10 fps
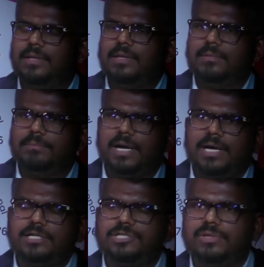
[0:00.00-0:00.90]

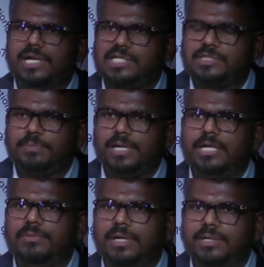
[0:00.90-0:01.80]
Bharat should aspire
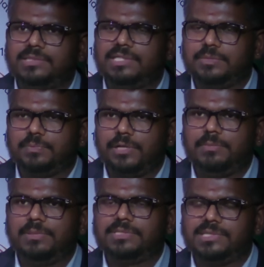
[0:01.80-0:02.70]
to address its
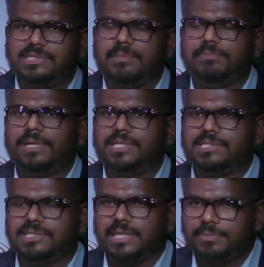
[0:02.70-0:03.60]
problems step by step.